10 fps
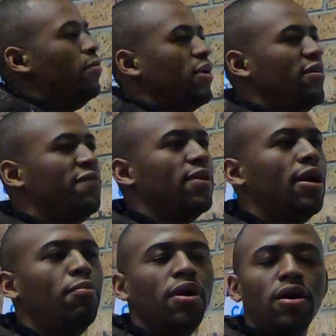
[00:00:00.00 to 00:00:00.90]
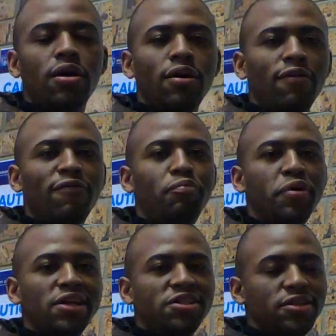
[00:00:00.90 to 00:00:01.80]
But if the number of
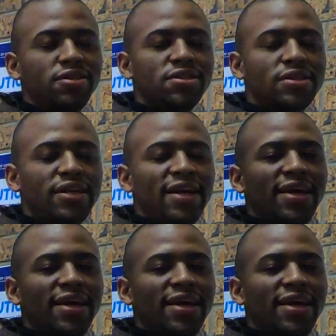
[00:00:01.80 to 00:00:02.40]
pigeons